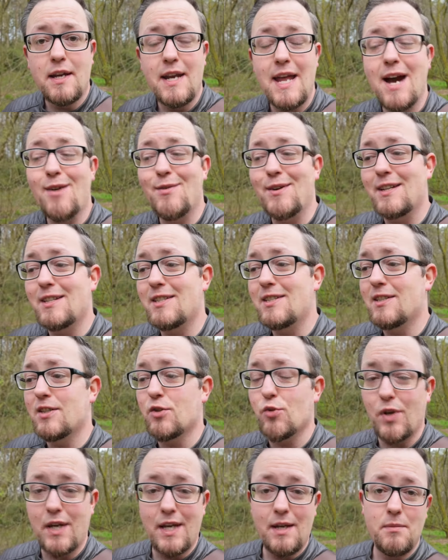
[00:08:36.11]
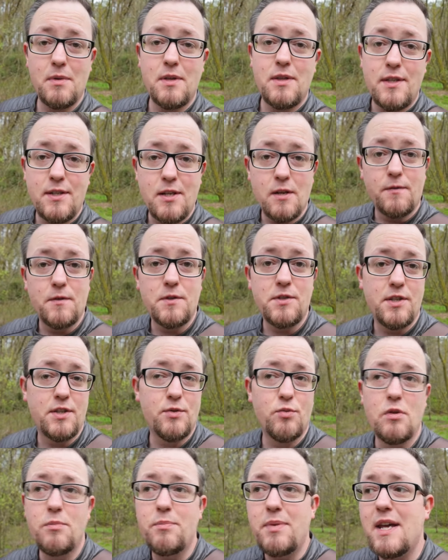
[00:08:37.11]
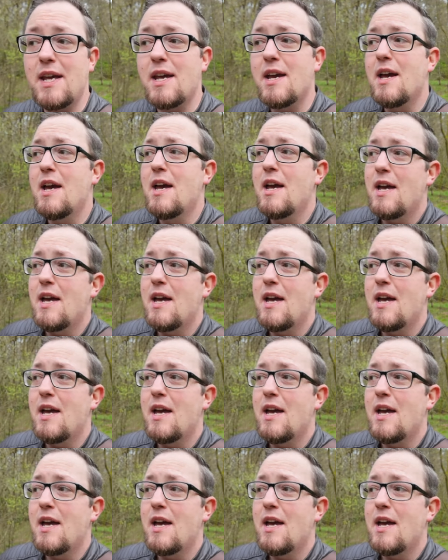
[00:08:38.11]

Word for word: and how extreme the differences would be.